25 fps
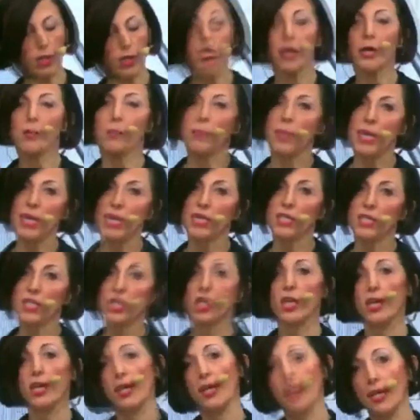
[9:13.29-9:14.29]
beach,
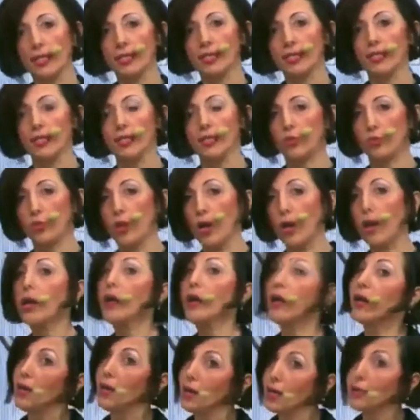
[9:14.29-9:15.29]
et cetera,
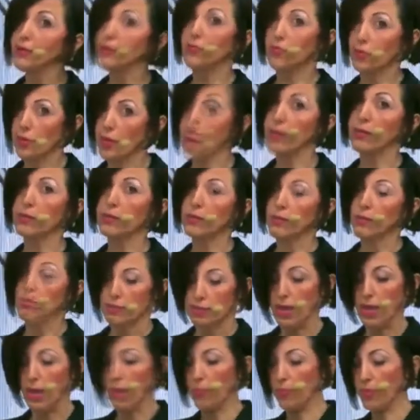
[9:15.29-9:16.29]
at great
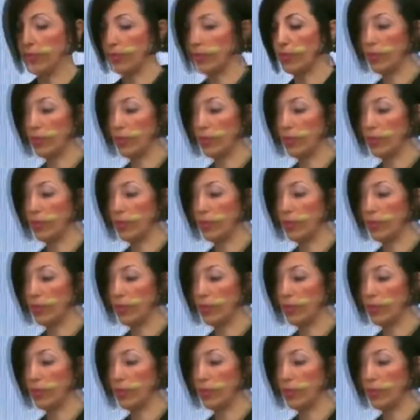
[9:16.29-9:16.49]
depths.